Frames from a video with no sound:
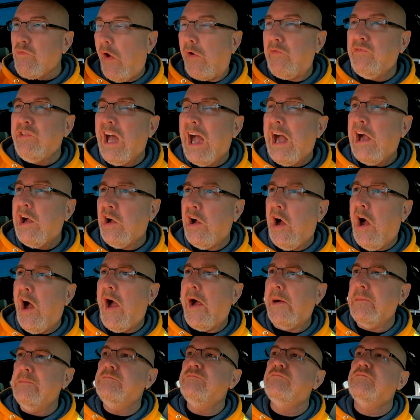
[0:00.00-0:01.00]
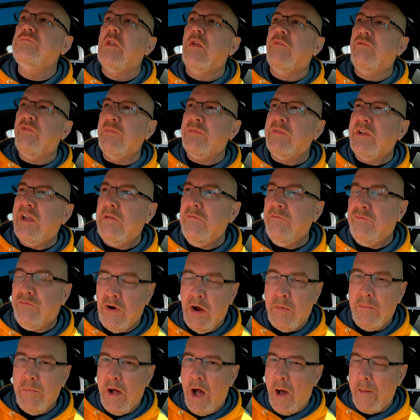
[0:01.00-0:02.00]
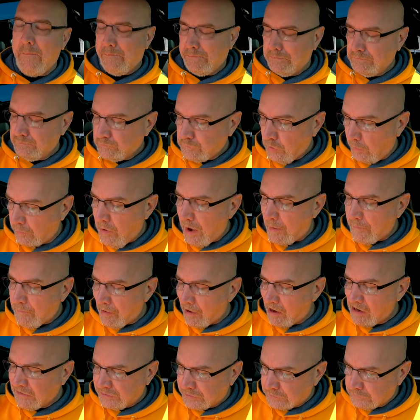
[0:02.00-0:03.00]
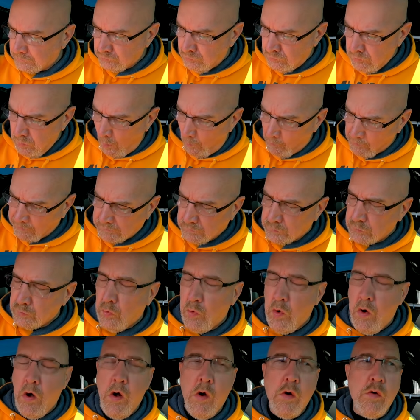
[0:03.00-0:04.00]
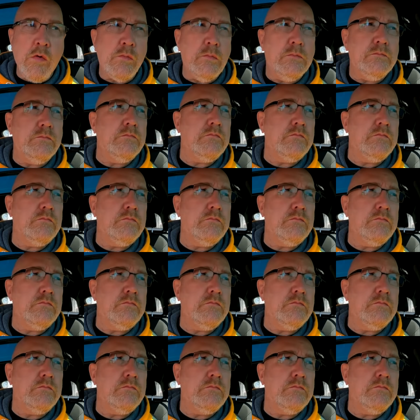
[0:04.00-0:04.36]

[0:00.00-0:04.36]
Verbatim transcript: That hot from from uh, Popeyes. Whoa!